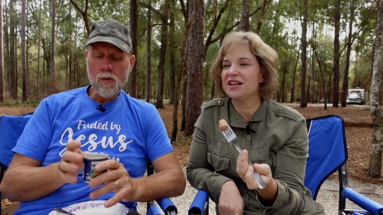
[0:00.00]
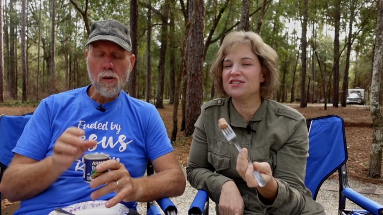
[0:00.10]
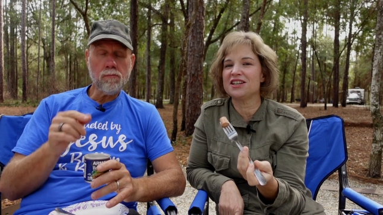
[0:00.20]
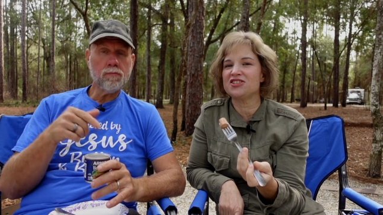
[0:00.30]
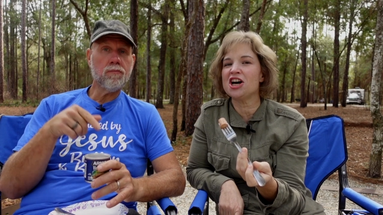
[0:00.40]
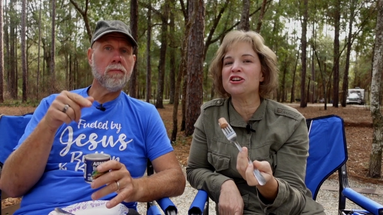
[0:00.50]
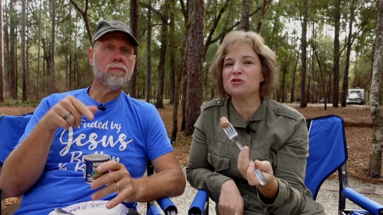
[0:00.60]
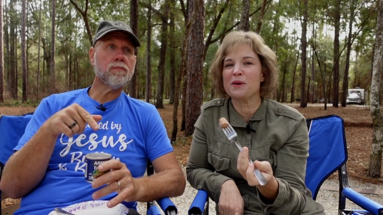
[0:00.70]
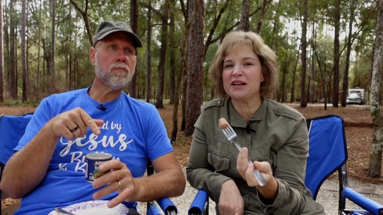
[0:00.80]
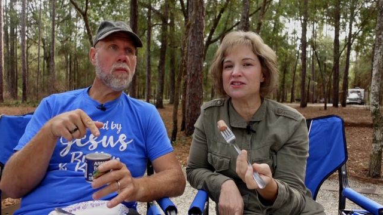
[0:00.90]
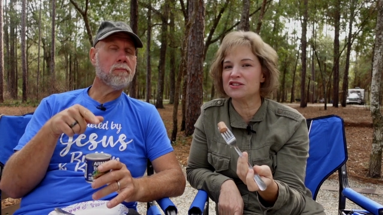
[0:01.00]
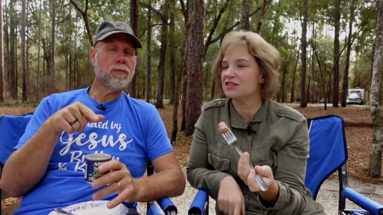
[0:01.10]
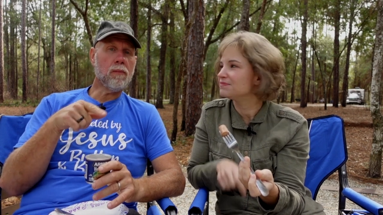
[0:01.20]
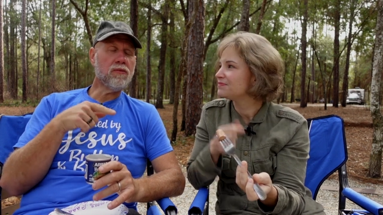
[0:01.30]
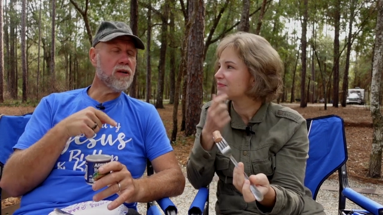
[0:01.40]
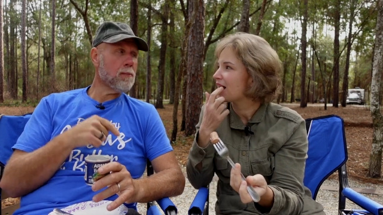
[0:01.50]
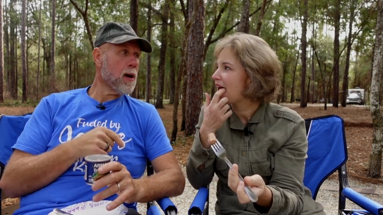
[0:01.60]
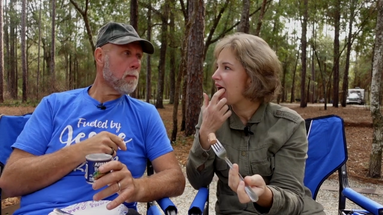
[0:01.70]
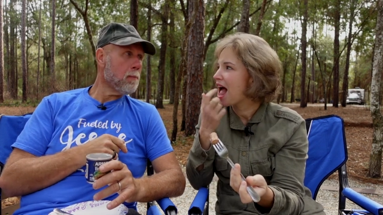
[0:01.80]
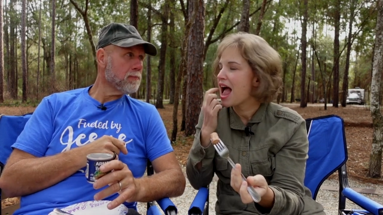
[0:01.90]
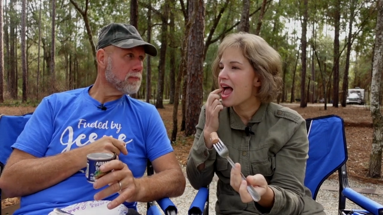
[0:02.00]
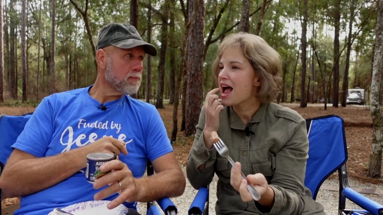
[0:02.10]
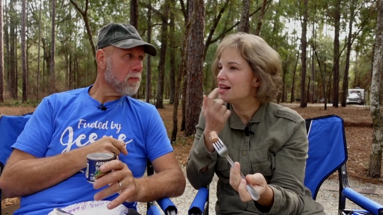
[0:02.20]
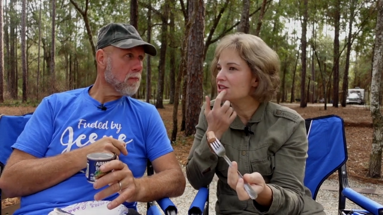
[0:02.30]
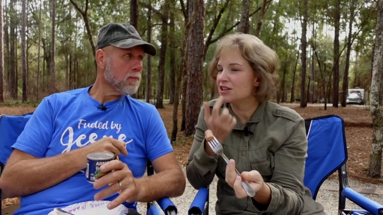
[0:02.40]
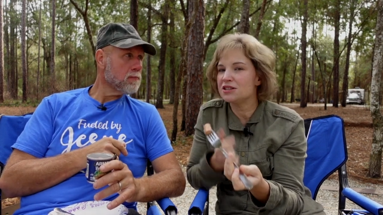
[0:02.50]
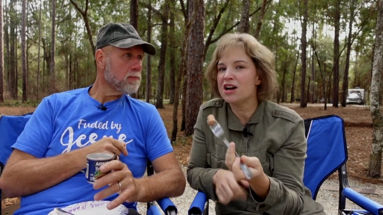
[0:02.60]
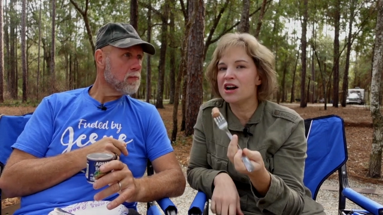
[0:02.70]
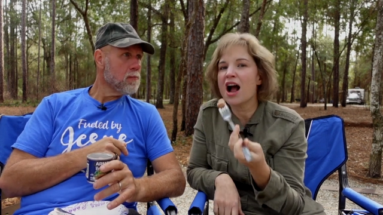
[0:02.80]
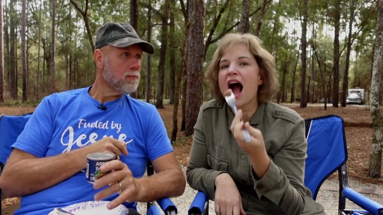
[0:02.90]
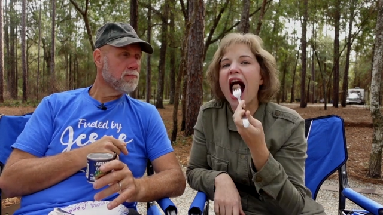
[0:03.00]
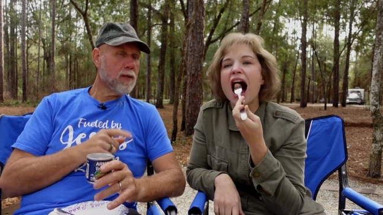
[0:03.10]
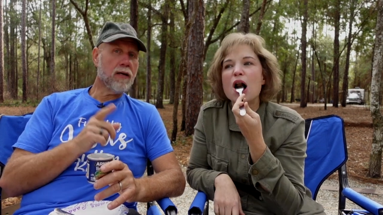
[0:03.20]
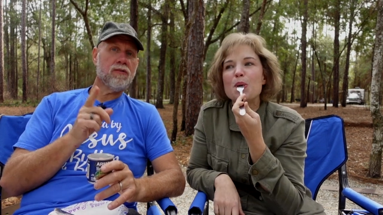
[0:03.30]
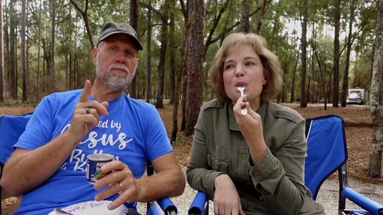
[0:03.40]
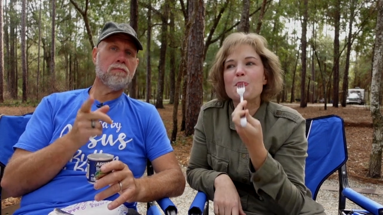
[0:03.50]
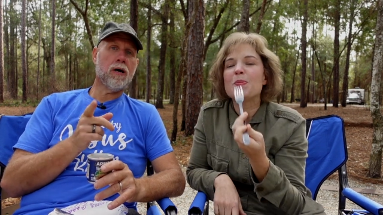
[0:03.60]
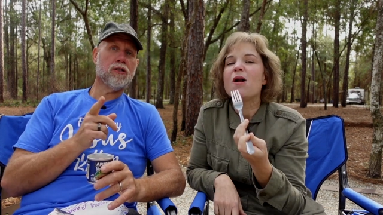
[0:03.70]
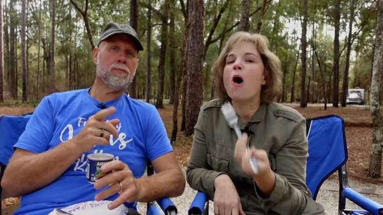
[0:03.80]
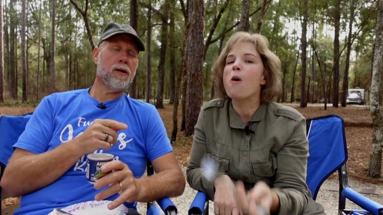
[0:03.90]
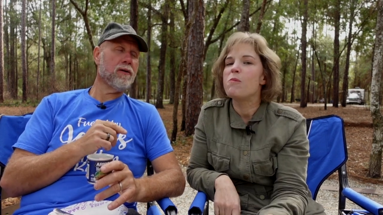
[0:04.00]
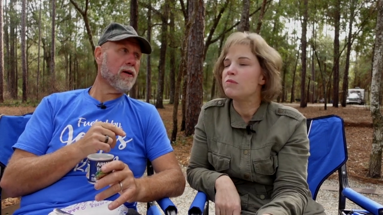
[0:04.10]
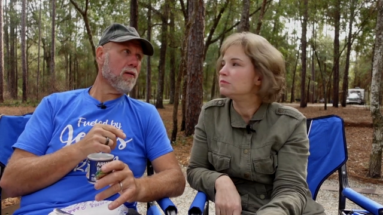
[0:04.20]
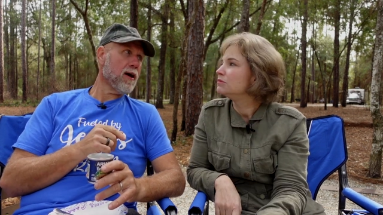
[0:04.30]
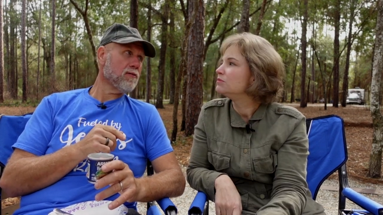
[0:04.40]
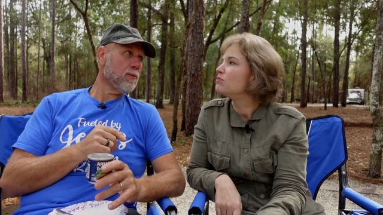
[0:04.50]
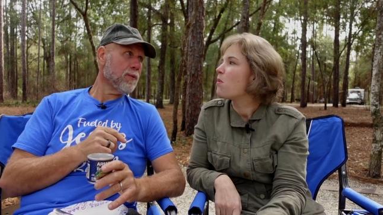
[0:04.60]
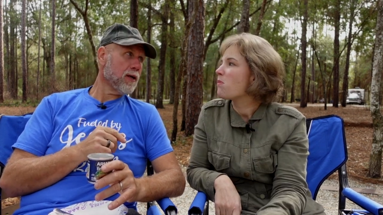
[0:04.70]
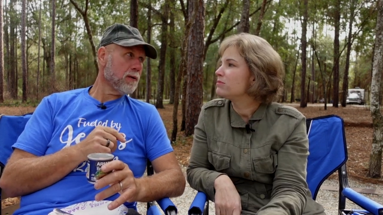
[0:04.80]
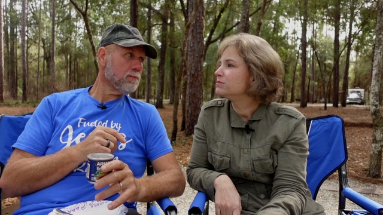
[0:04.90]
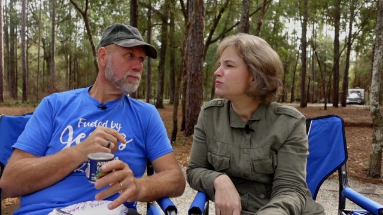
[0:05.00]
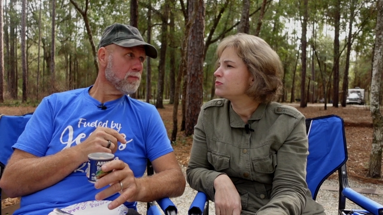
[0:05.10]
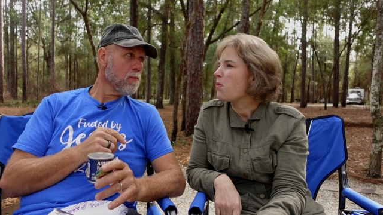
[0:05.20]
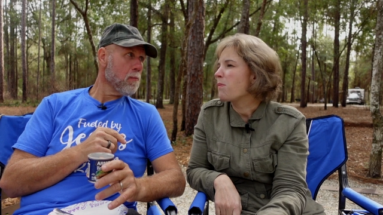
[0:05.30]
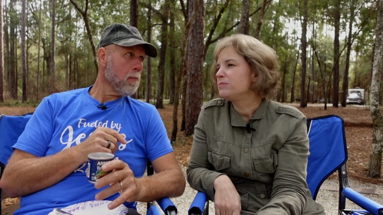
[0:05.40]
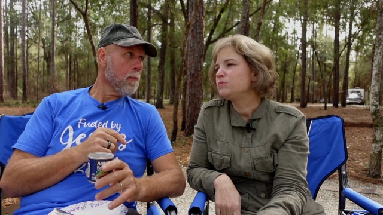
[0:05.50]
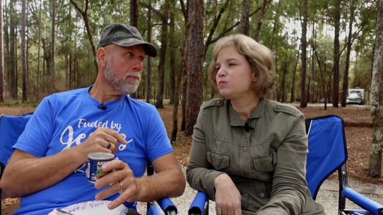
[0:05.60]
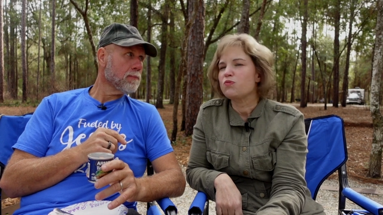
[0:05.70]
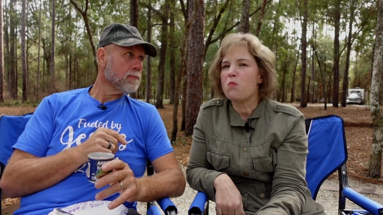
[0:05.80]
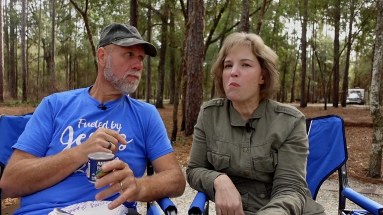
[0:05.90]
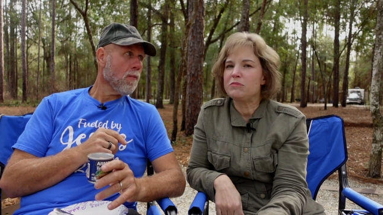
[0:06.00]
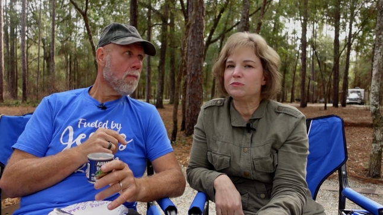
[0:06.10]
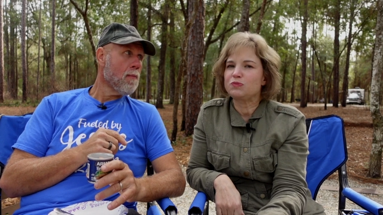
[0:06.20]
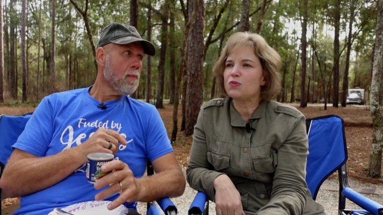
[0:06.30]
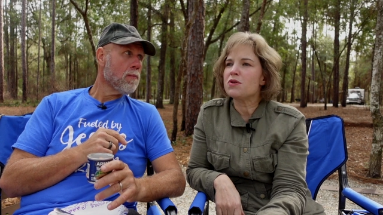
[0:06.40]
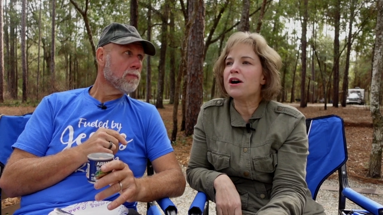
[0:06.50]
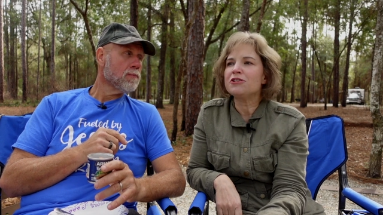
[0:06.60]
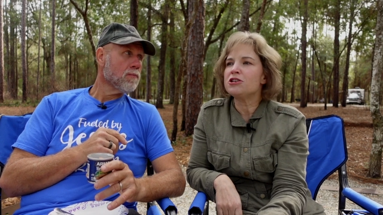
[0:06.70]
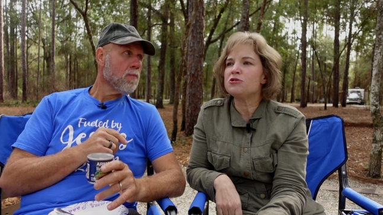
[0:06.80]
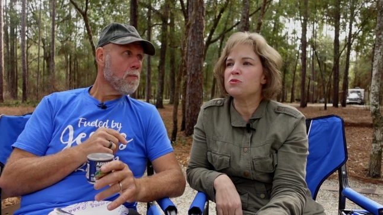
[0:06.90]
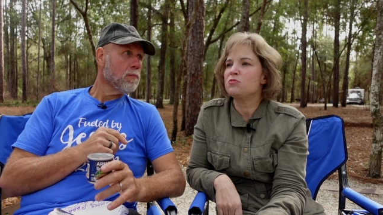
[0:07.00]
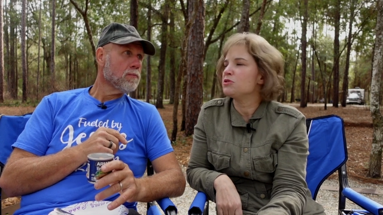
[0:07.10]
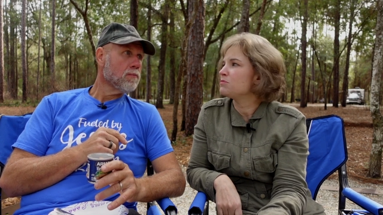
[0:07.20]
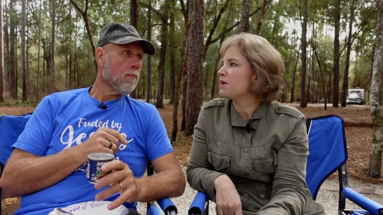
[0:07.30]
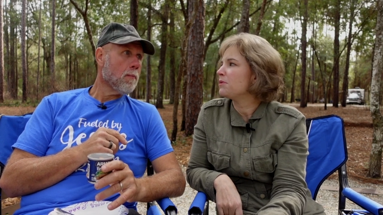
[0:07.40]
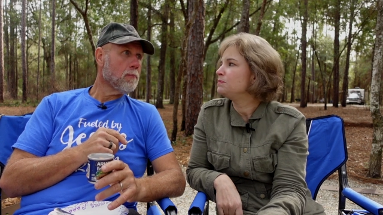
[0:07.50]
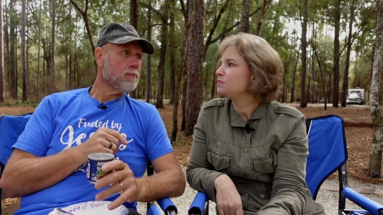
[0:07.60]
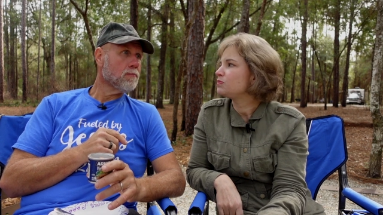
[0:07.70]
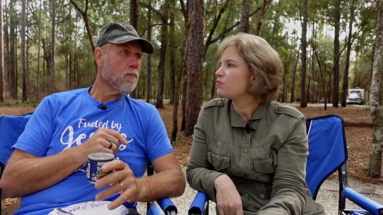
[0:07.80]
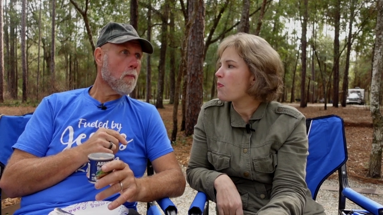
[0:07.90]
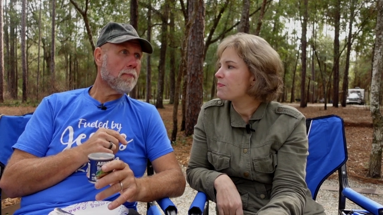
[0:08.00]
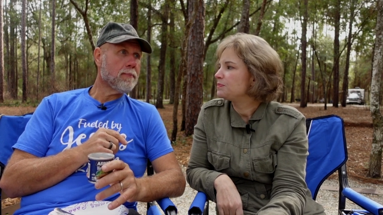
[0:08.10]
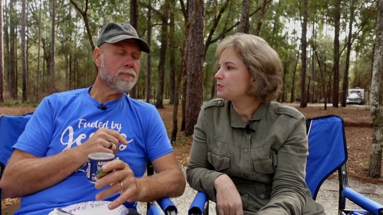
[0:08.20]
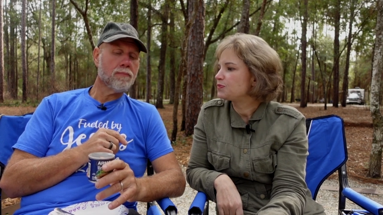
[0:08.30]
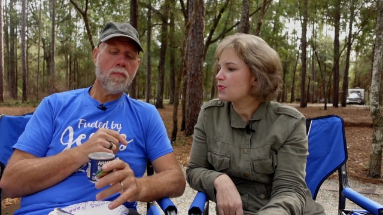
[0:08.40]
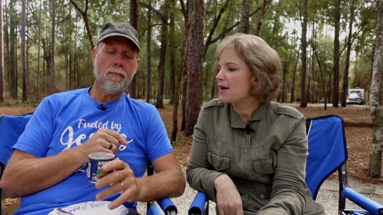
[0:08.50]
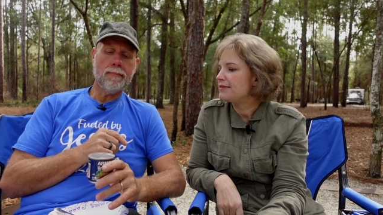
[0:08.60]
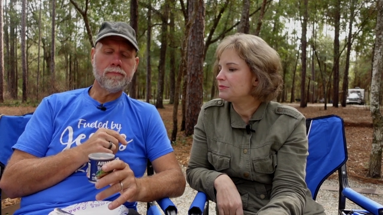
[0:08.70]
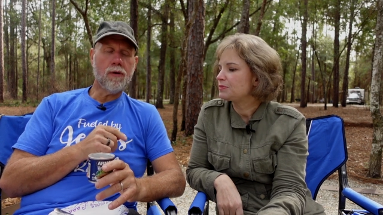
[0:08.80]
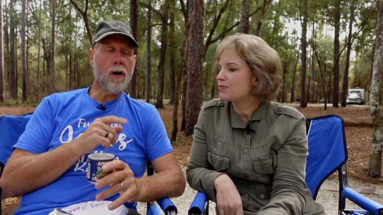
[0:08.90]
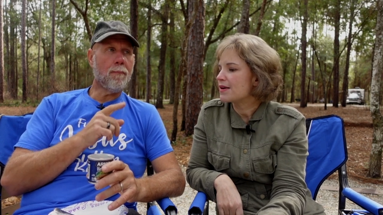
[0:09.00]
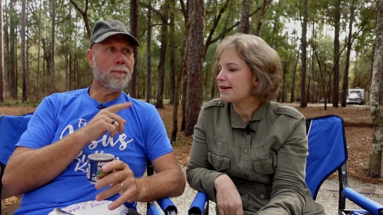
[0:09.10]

Speaker 1: It's like tongue spice. That one's not bad. It's on the tongue.
Speaker 2: That is much better than the last one we had.
Speaker 1: The hot sauce one wasn't bad. No.